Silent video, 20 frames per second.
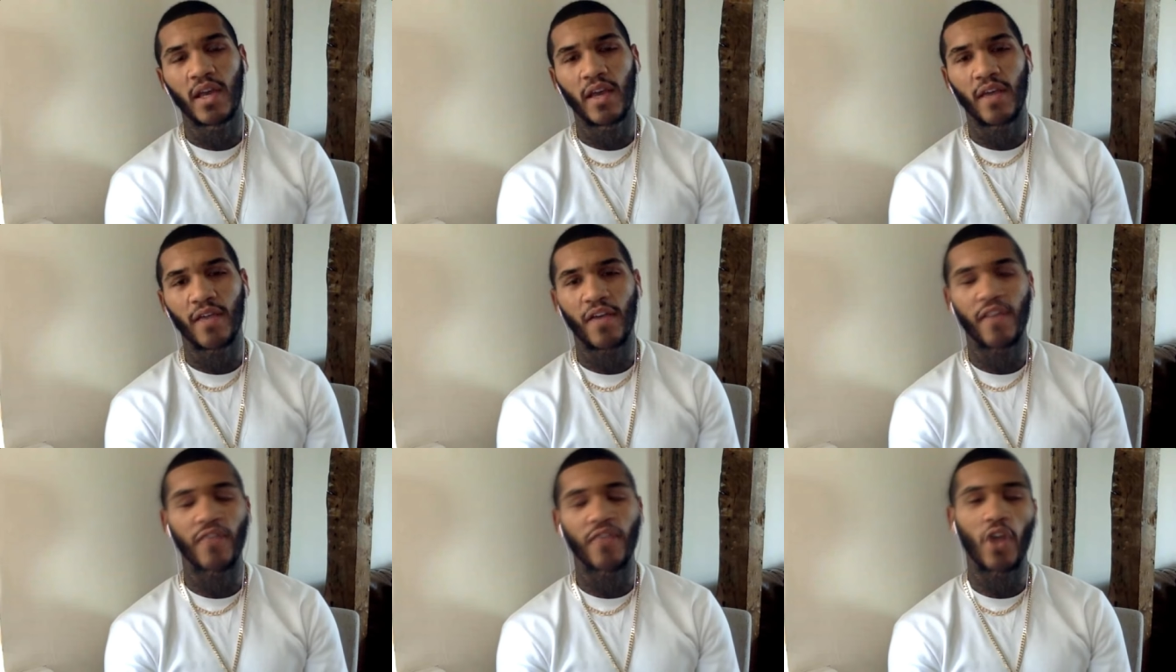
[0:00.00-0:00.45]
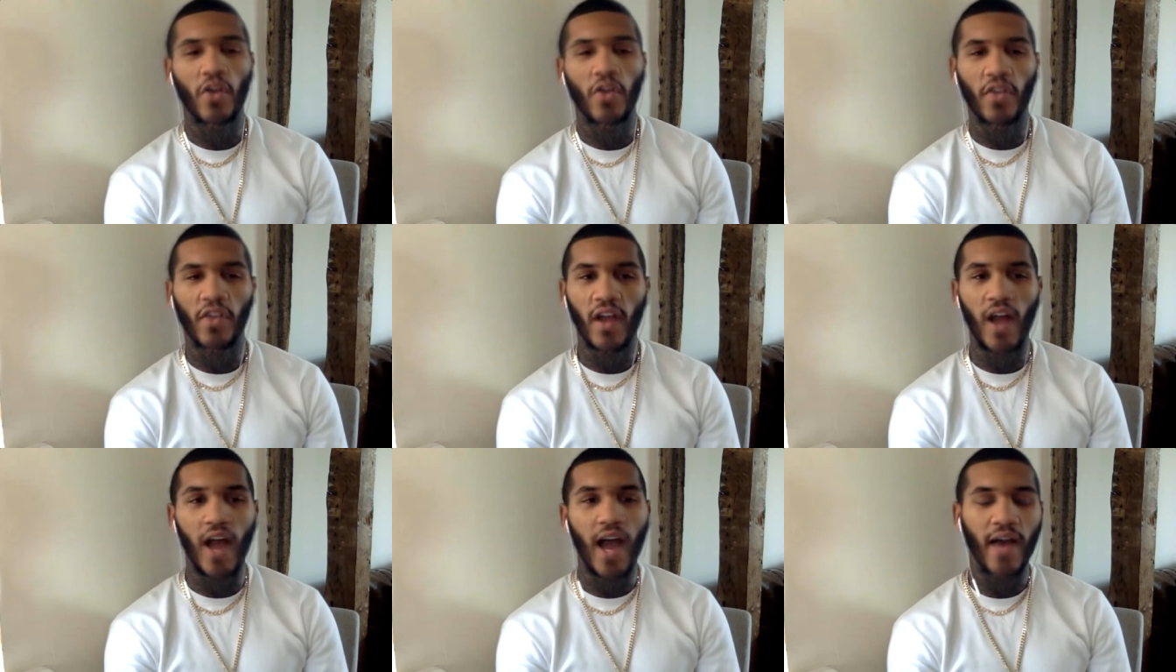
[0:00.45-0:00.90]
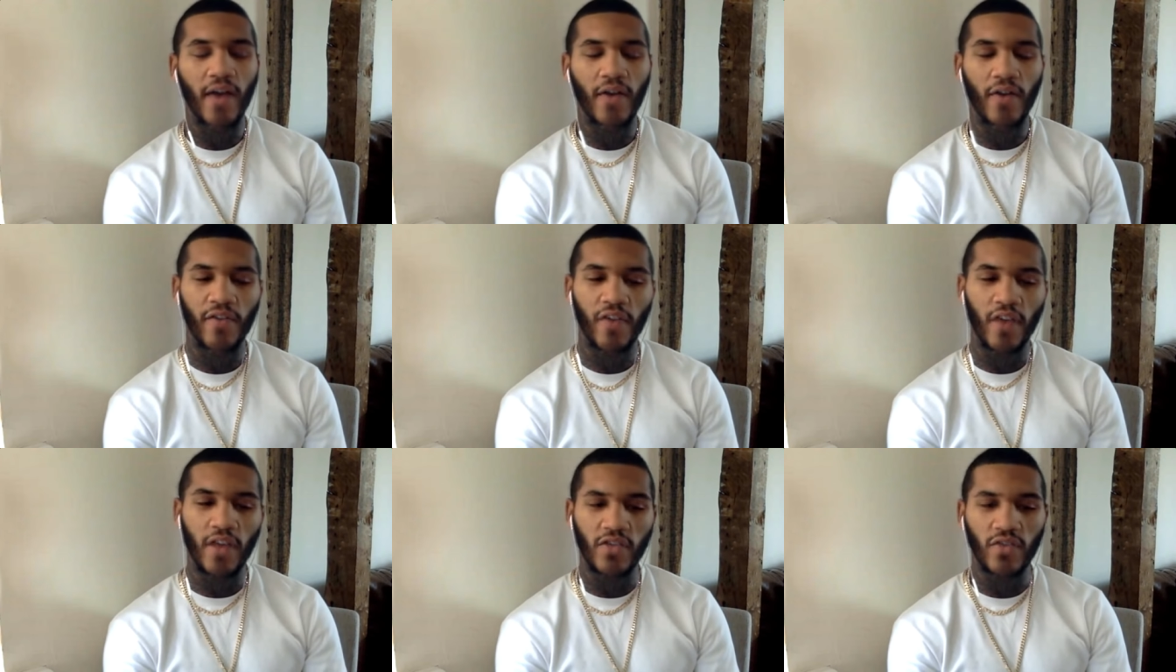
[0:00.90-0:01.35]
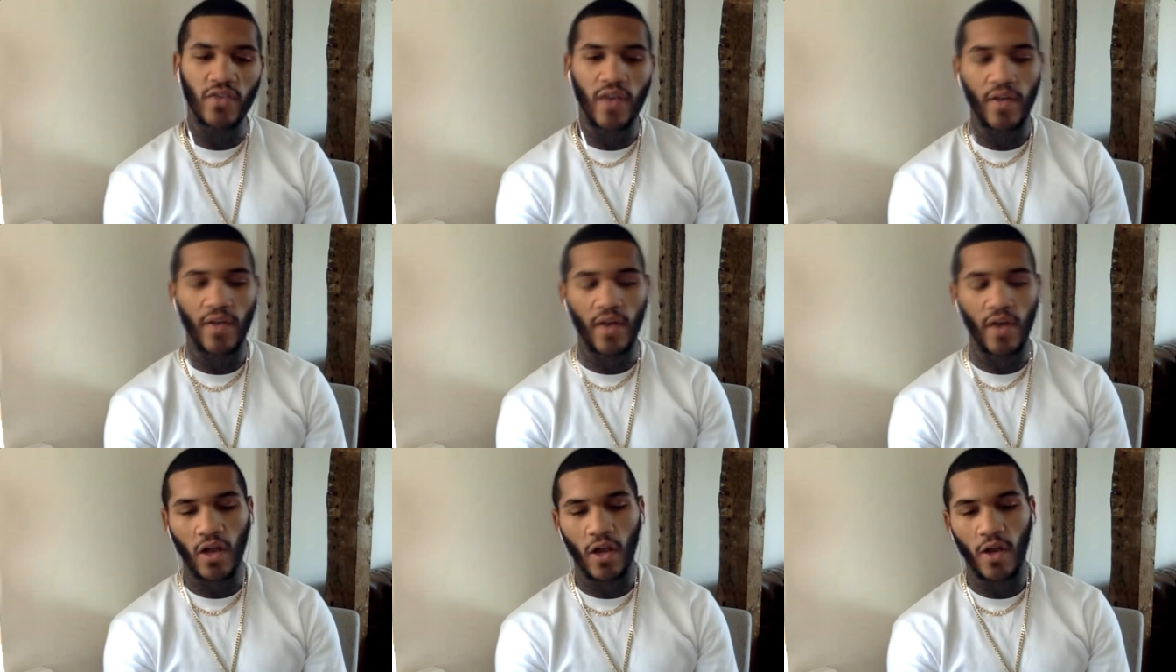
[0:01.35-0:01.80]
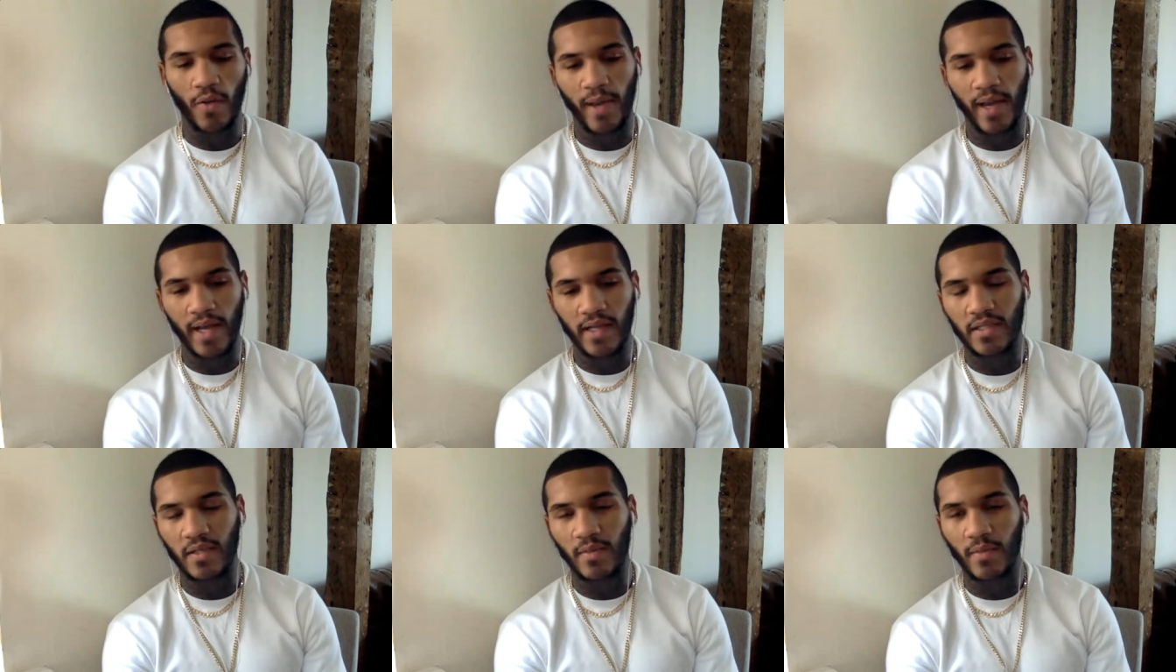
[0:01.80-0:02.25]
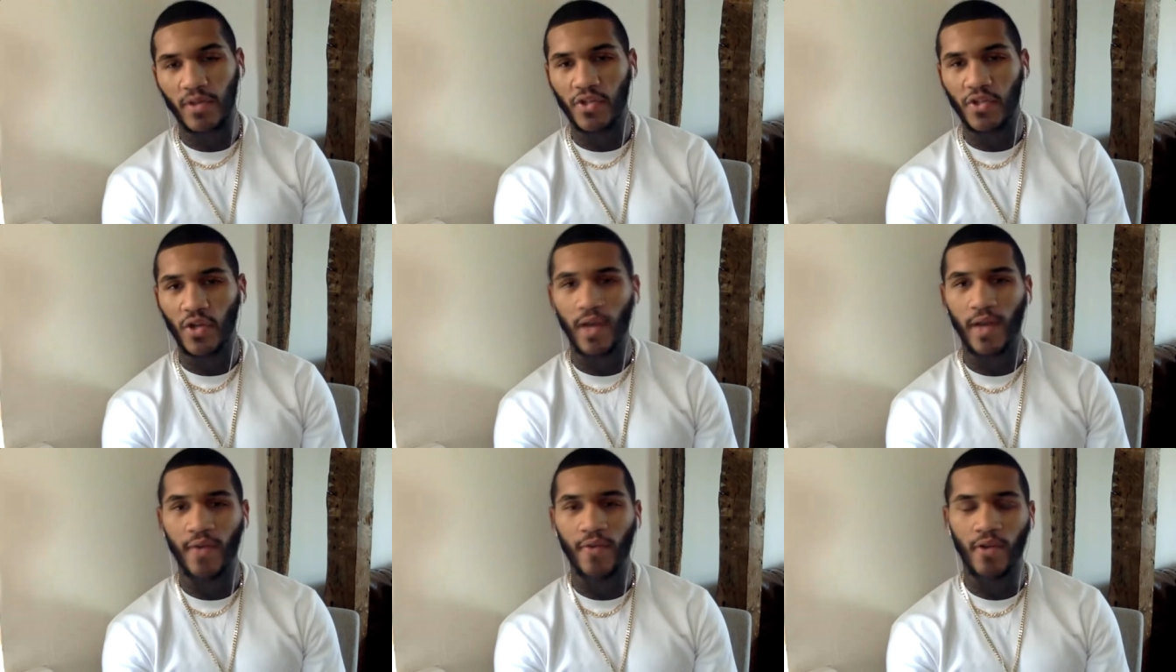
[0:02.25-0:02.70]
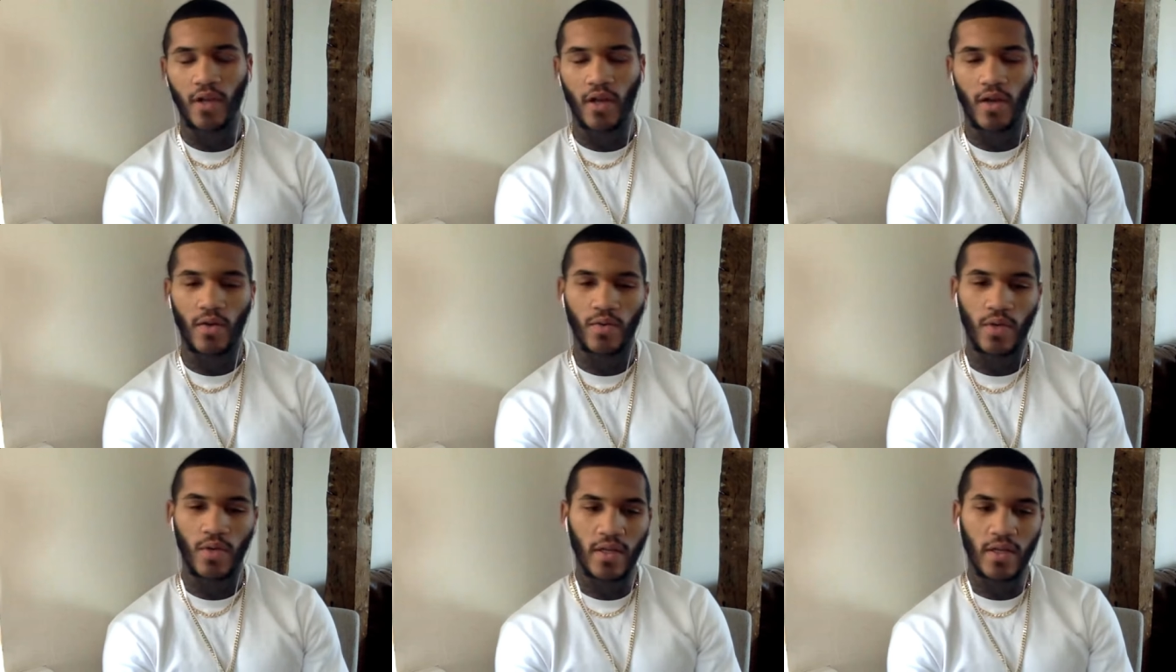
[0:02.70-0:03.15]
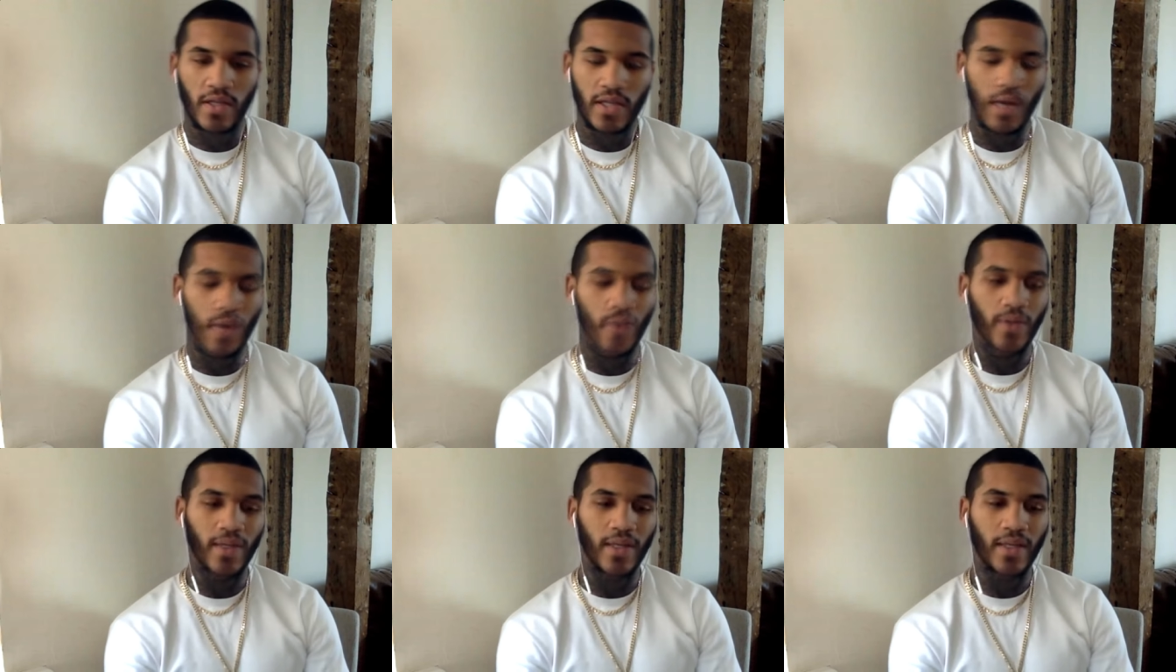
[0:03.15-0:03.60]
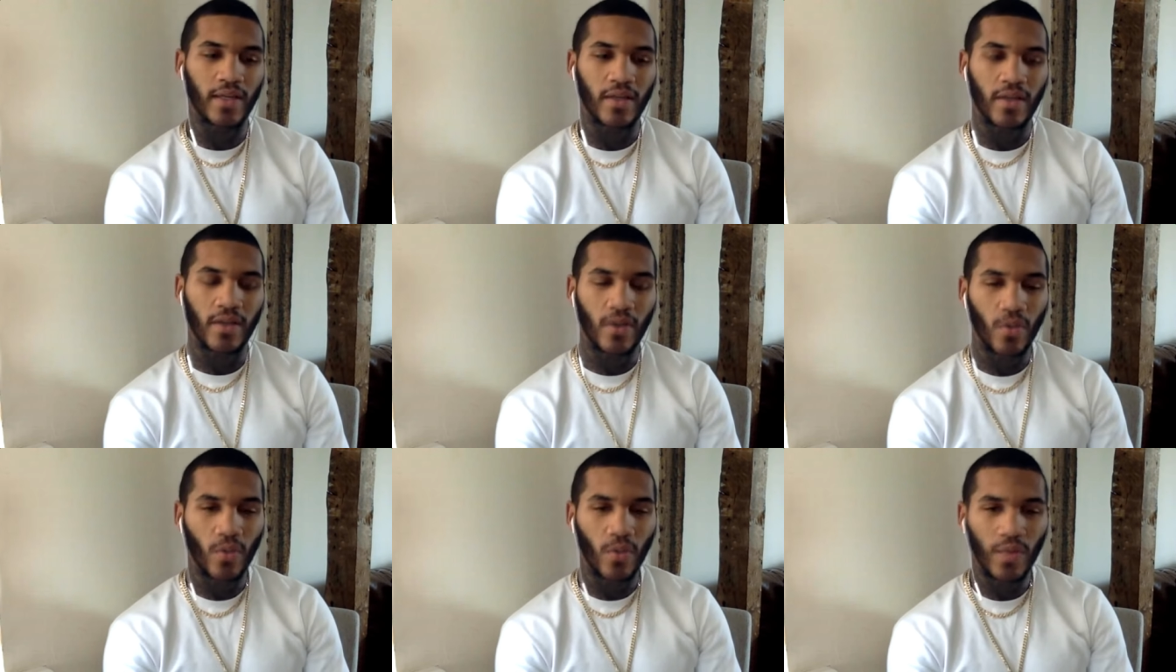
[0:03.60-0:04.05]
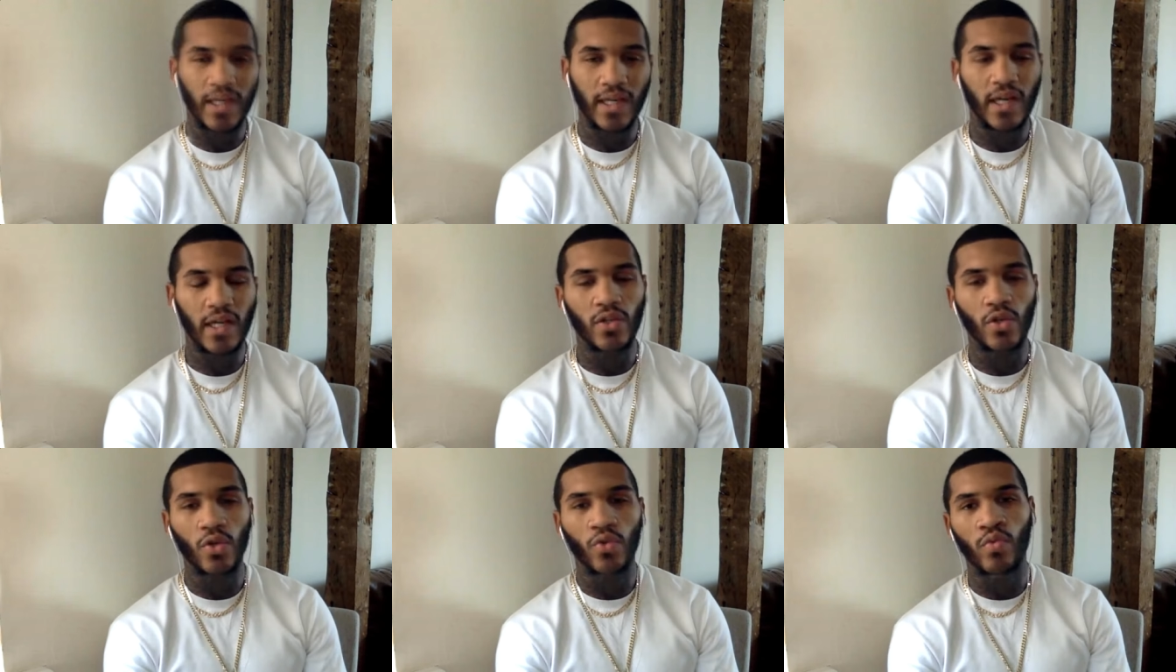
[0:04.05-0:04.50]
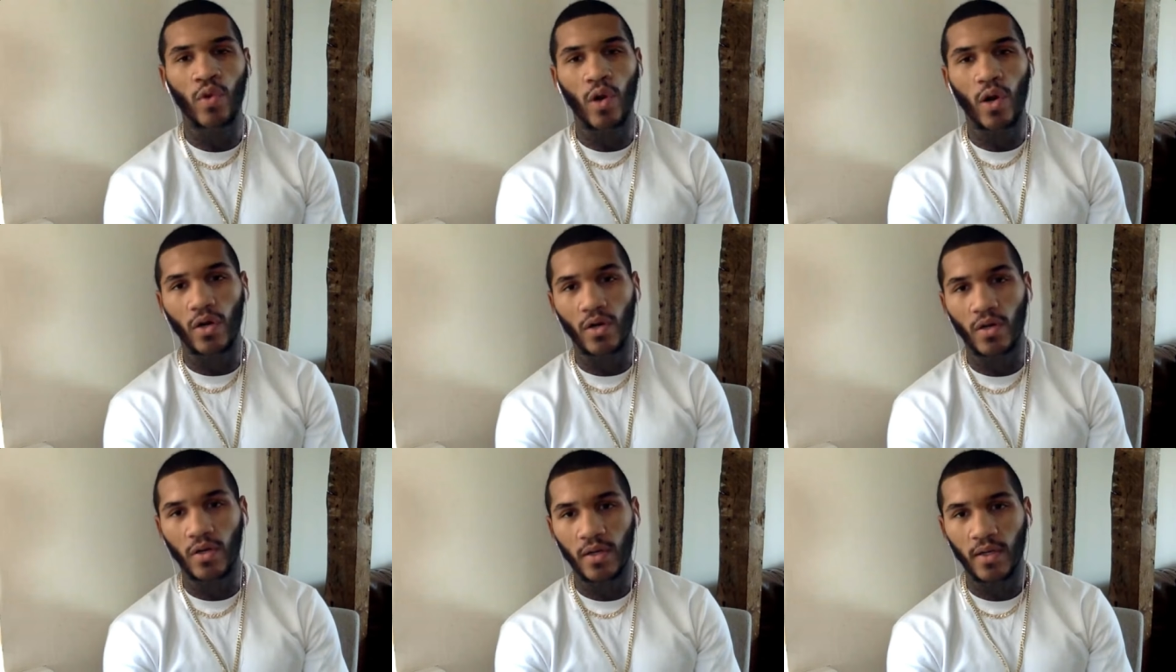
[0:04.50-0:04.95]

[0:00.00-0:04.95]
If I'm not the guy in the first round, I'll go back to my trainer and go, Tony, what did I do wrong?